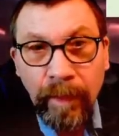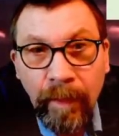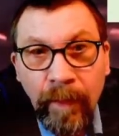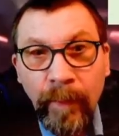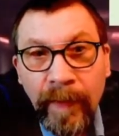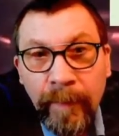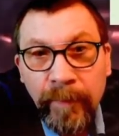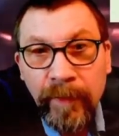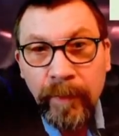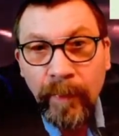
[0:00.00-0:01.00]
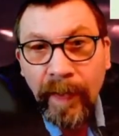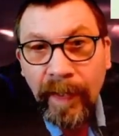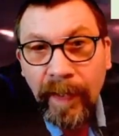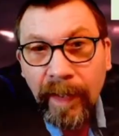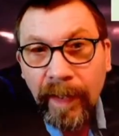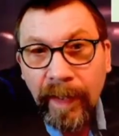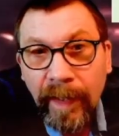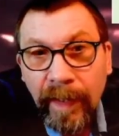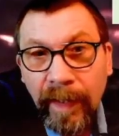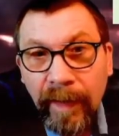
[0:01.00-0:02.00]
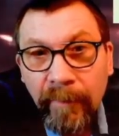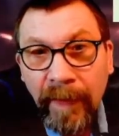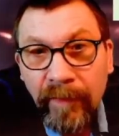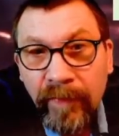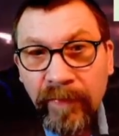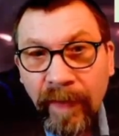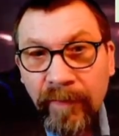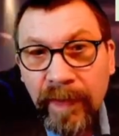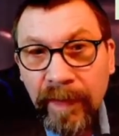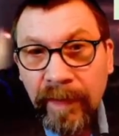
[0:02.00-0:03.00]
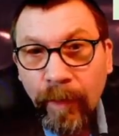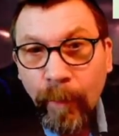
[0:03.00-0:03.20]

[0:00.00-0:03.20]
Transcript: all the way up to about 70